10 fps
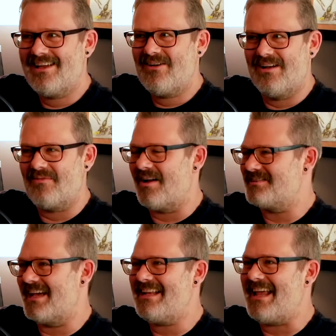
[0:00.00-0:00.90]
who never has
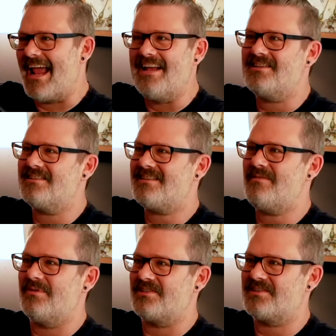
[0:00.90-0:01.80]
any agency,
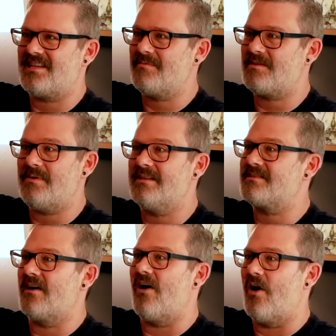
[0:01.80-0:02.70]
but just seems to be this
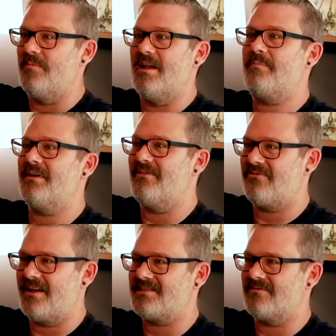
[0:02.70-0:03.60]
omnipotent
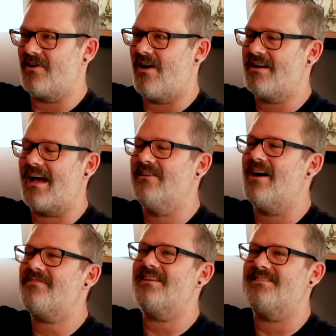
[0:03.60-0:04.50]
face of God. I
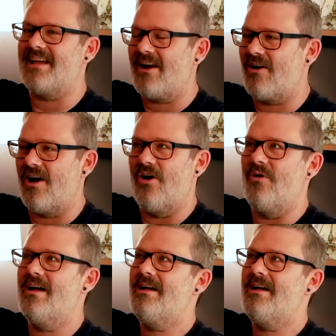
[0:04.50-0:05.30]
love that Darrow